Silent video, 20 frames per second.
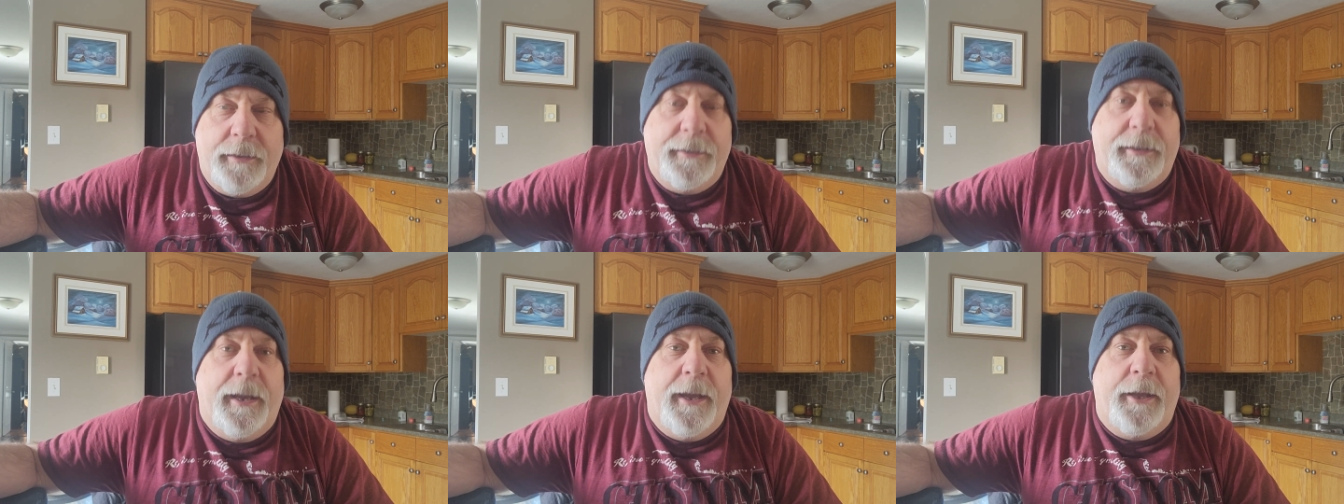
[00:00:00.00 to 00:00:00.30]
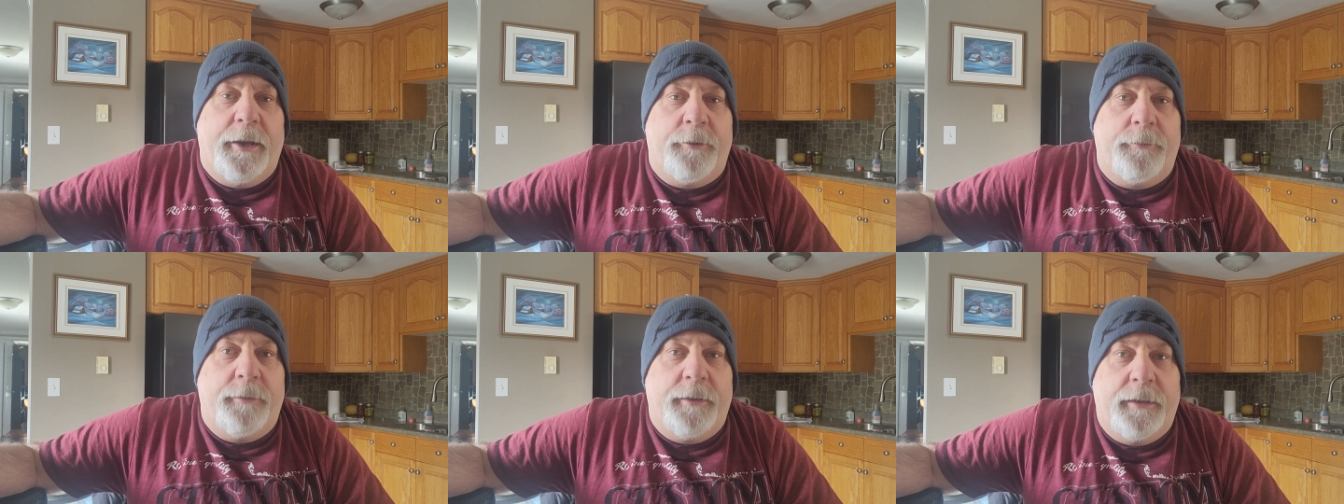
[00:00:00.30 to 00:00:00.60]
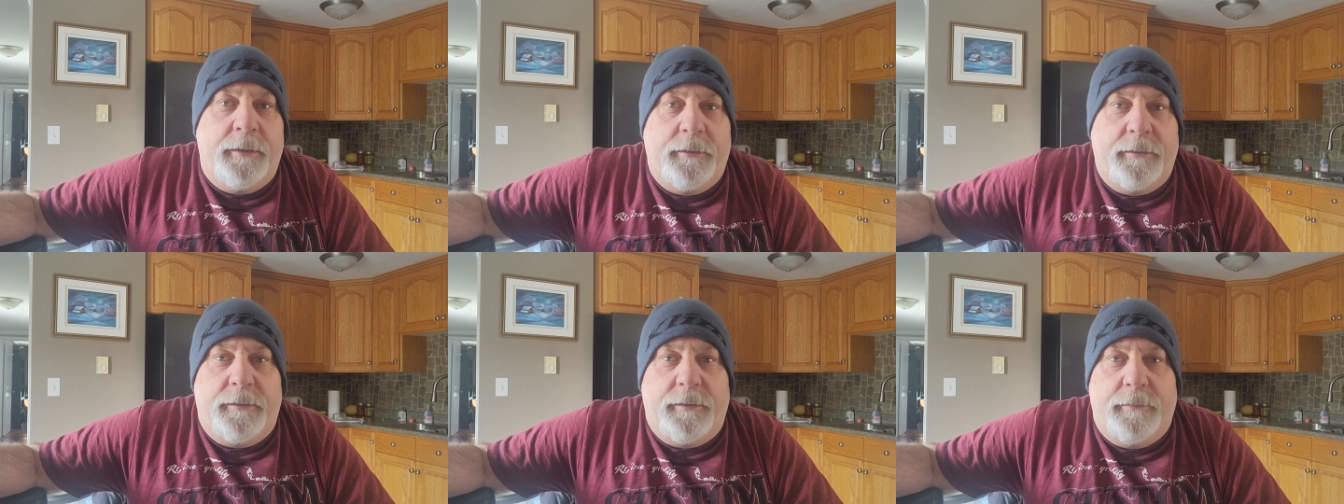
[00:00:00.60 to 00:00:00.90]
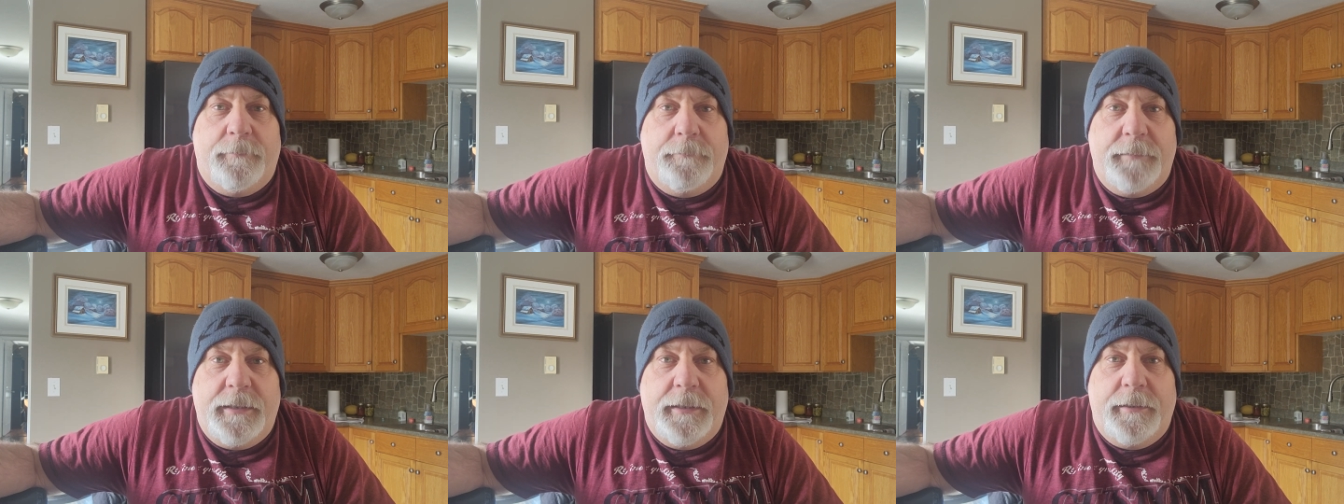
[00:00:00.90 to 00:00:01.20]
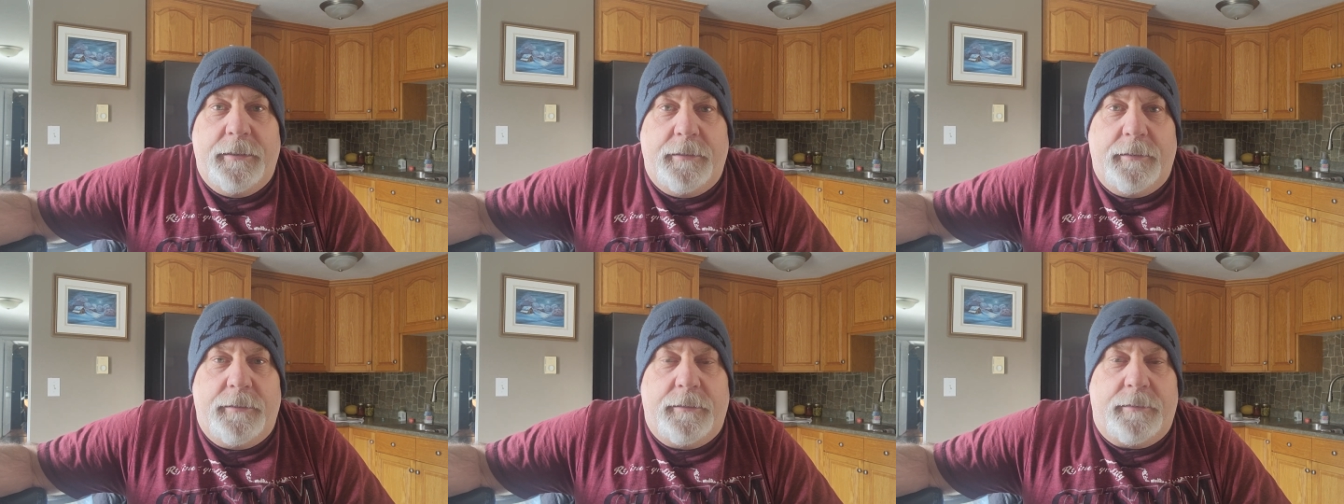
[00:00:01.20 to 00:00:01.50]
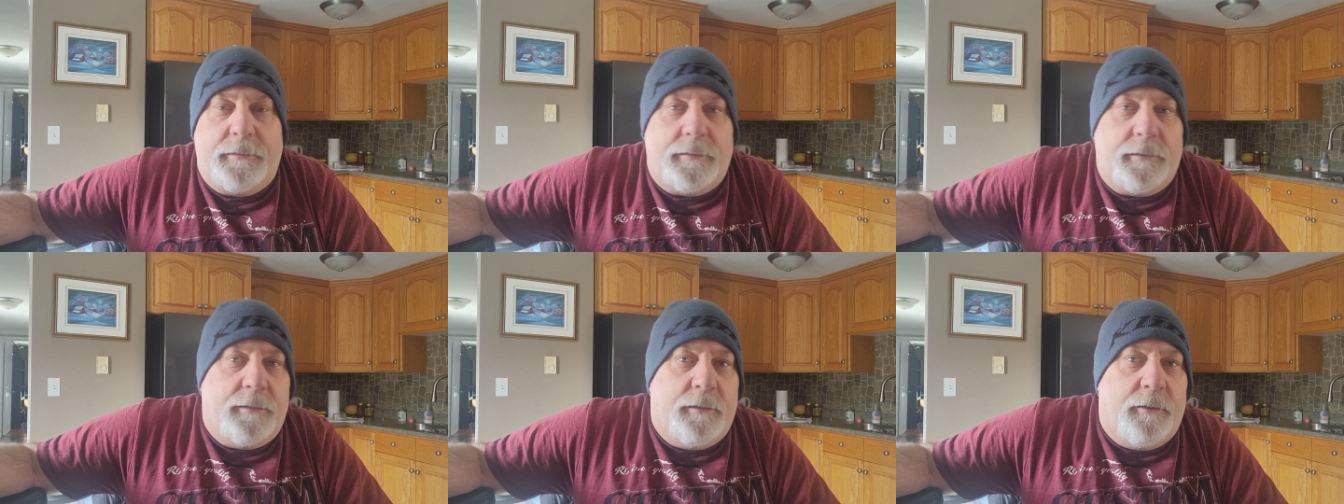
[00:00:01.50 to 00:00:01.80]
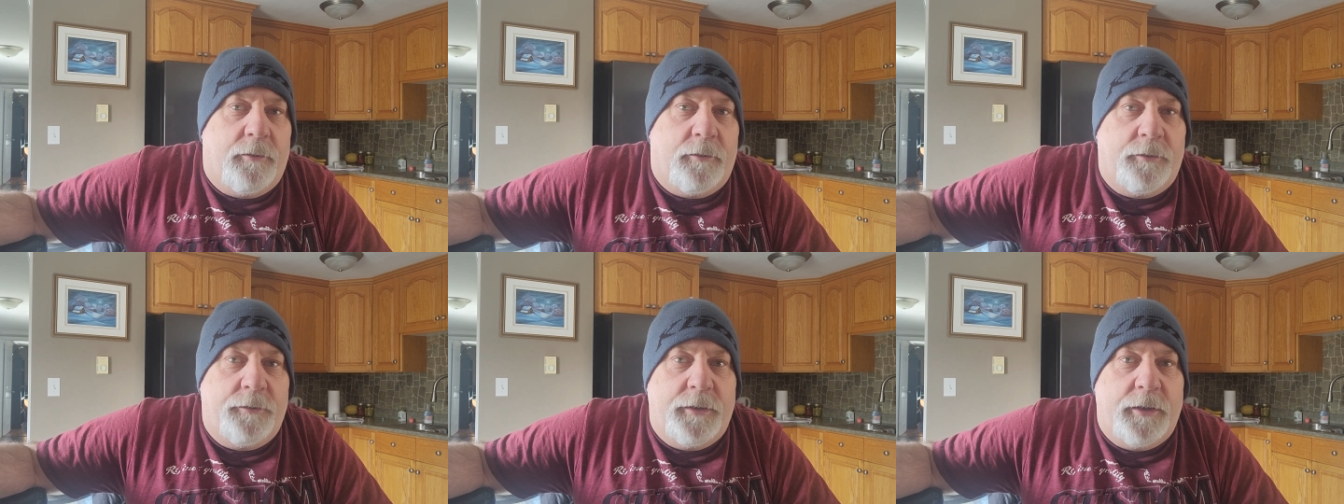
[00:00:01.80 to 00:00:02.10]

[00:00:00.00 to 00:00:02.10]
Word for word: gathering to meet all